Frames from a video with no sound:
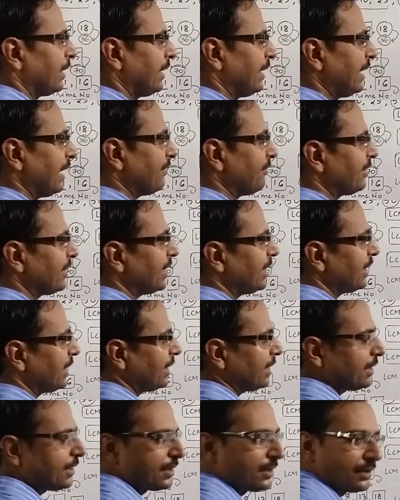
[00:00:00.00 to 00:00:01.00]
11 and
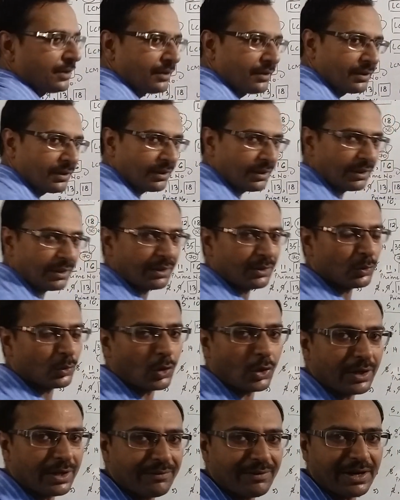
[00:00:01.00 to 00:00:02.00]
8 do
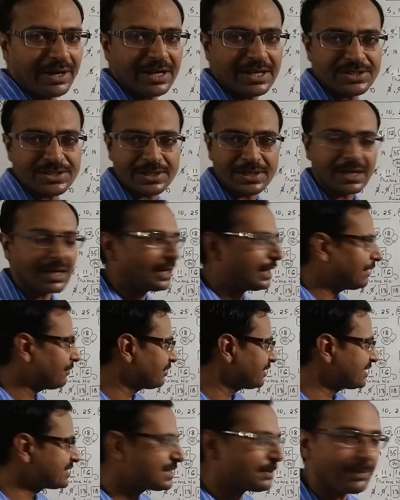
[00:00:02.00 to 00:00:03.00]
not divide each other.
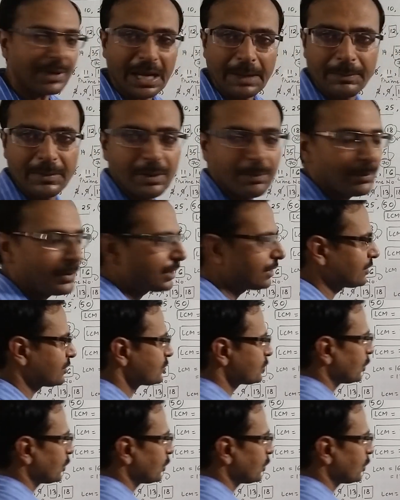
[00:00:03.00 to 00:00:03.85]
11 is a prime number,